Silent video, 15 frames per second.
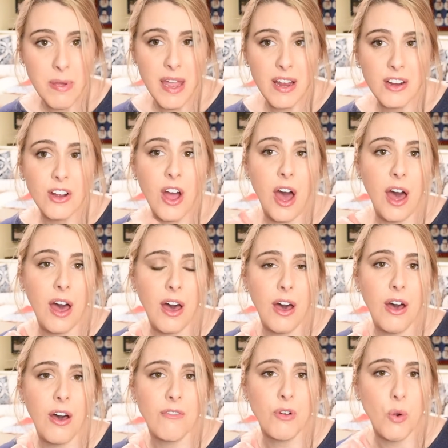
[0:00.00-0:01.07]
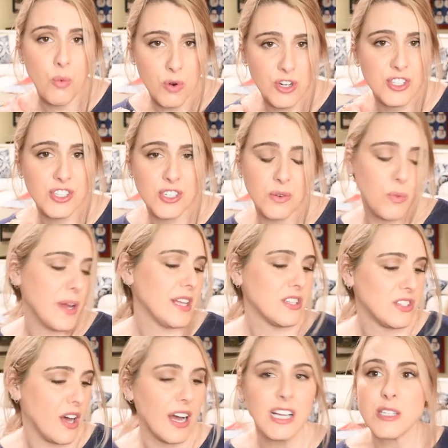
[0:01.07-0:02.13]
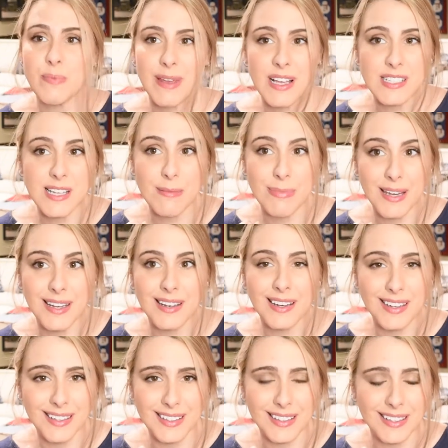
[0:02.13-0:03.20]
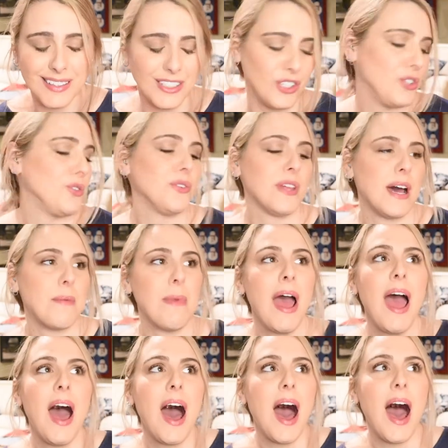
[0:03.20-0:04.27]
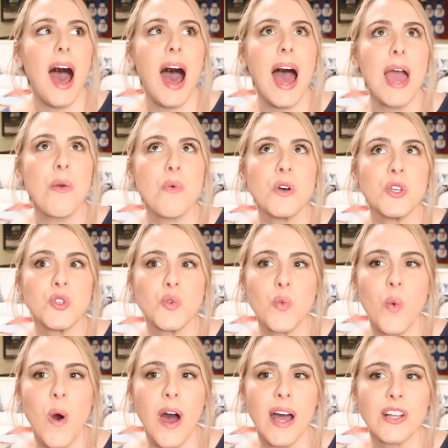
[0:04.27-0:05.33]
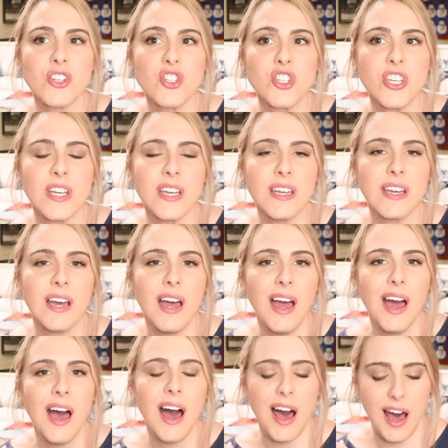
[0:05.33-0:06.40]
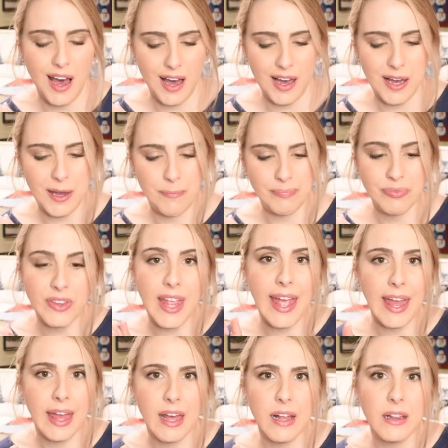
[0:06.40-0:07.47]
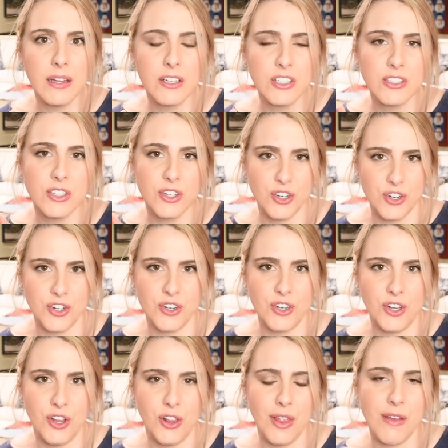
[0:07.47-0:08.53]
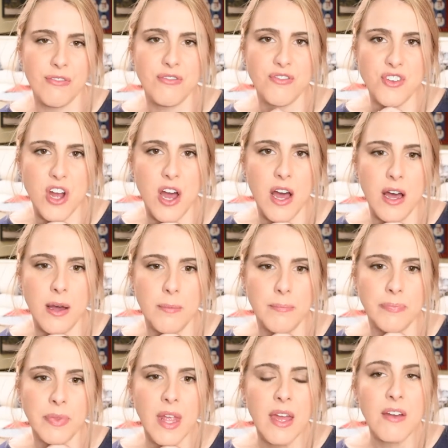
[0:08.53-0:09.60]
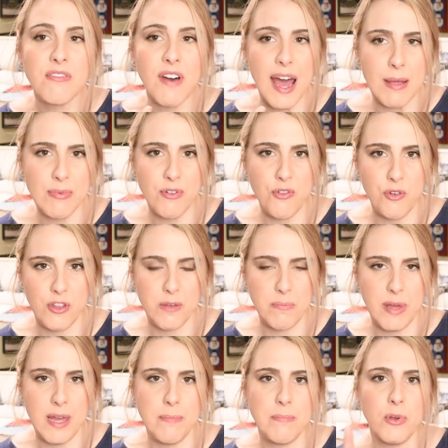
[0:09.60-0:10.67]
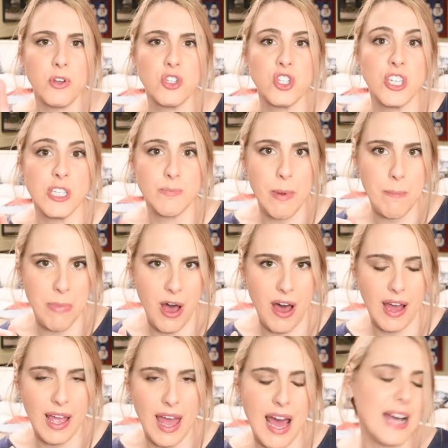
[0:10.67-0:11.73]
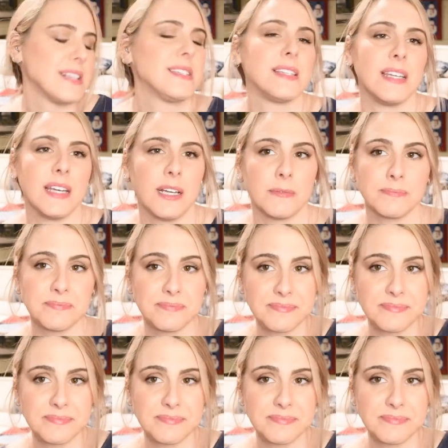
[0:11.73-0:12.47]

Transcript: pair of worsted weight socks because I've been addicted to them. I was watching Taylor Earle from Fiber for the People. She's been podcasting